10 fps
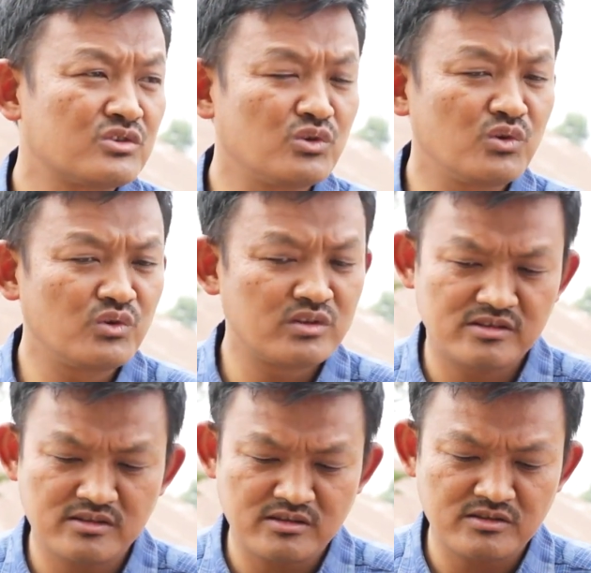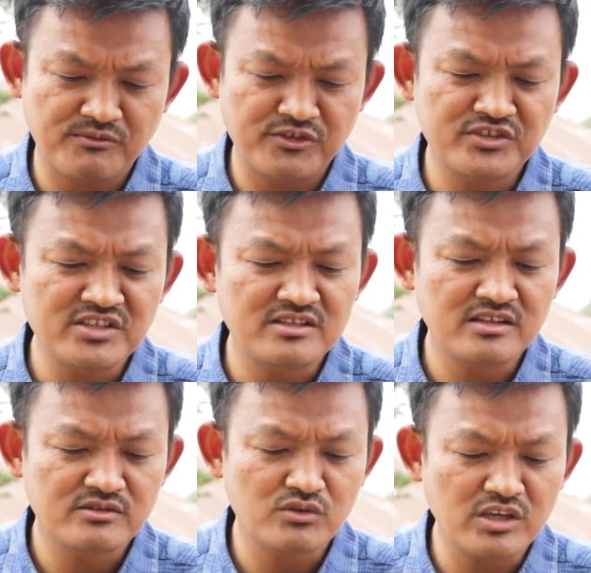So there's the
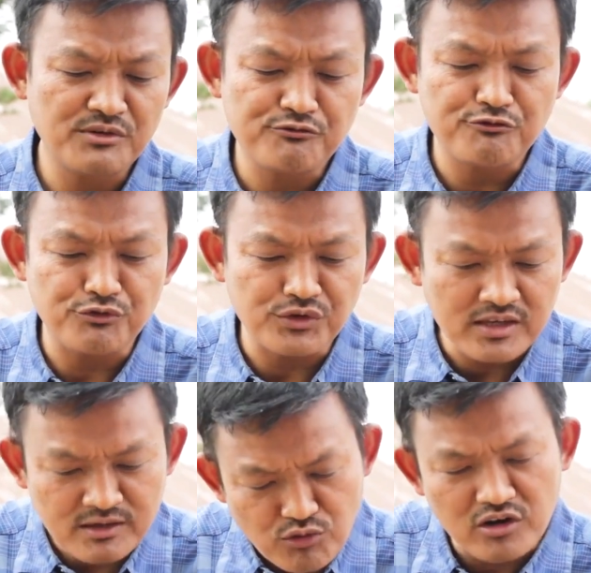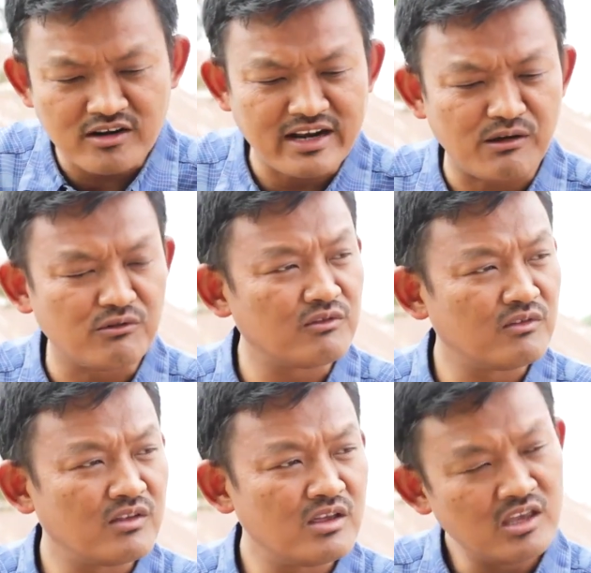virginity. So if we work now,
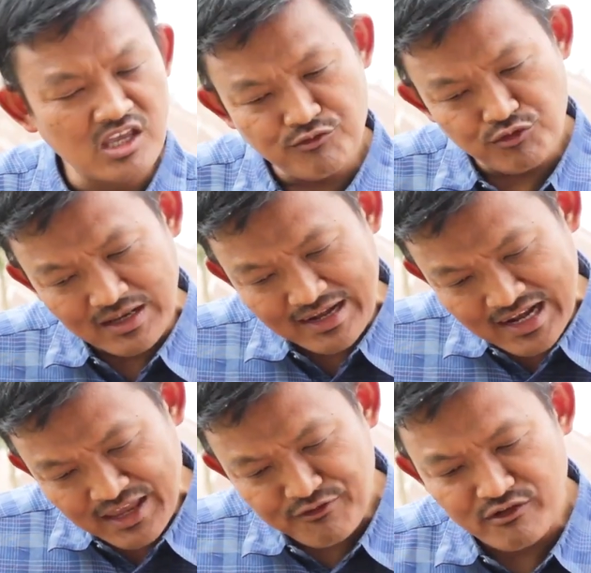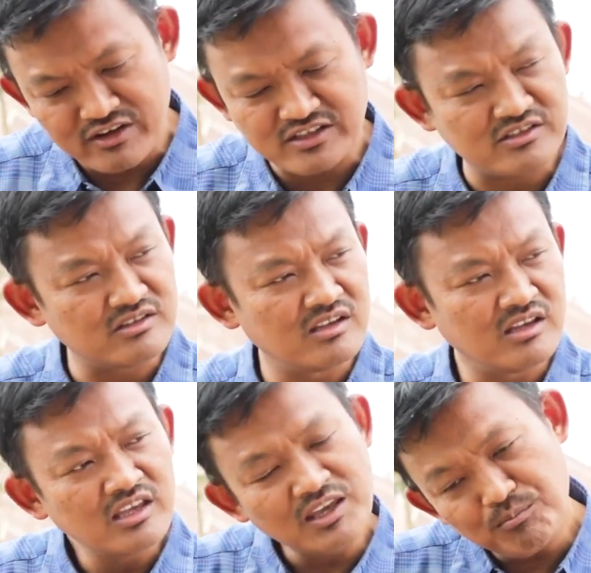if we lay foundation,
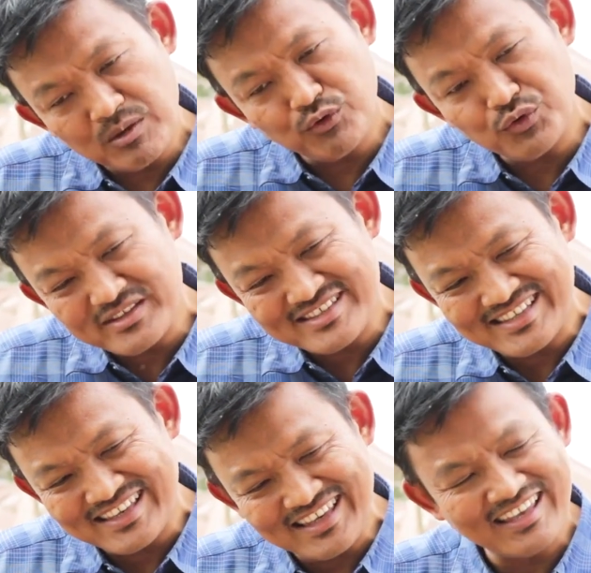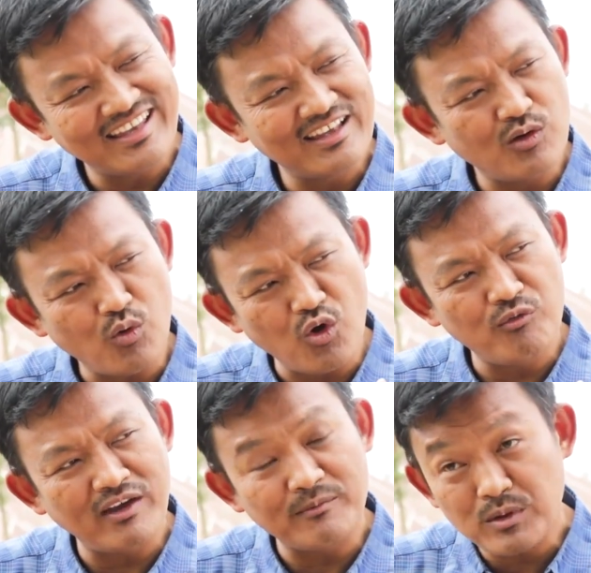if people will see
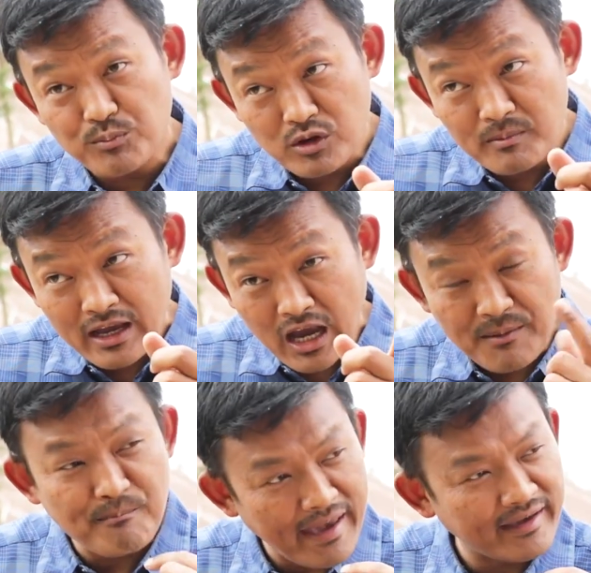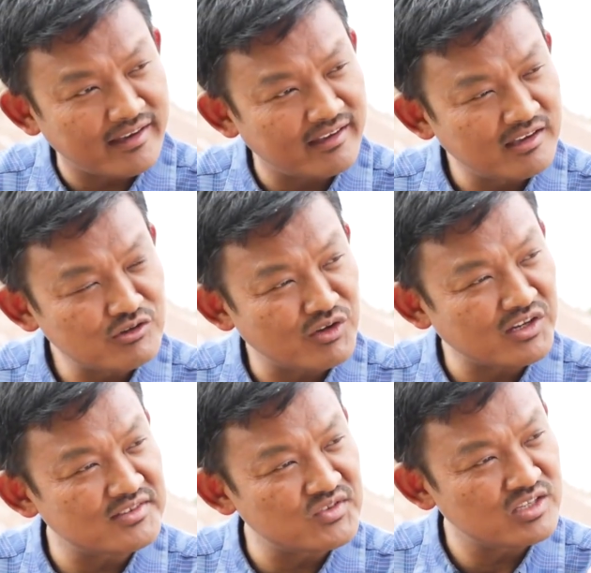hope, and people may come back to our
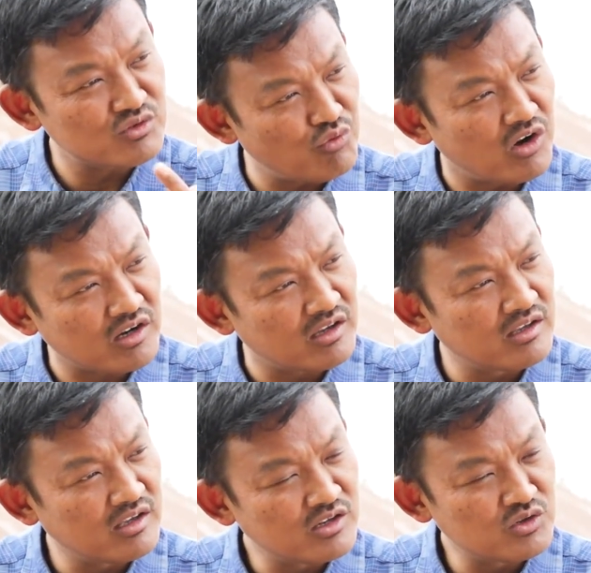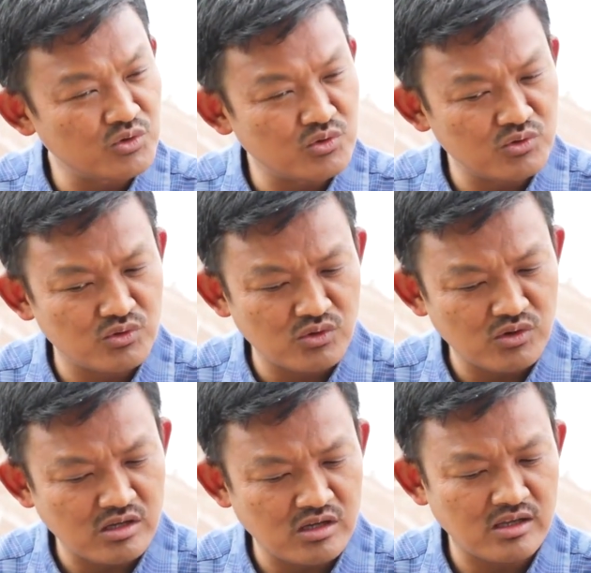country to work,
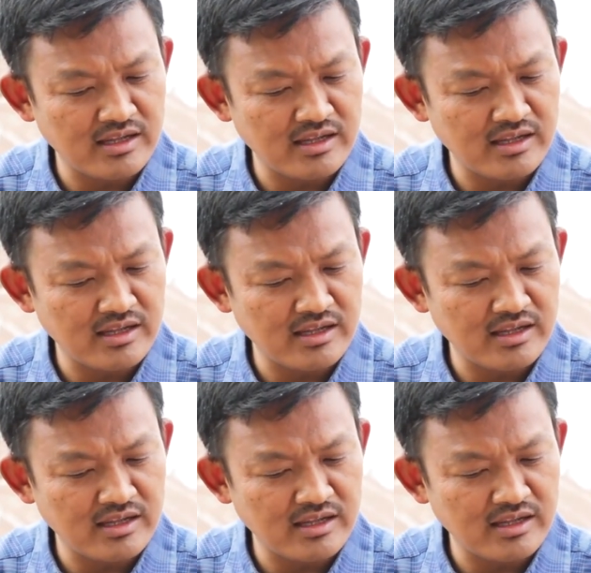to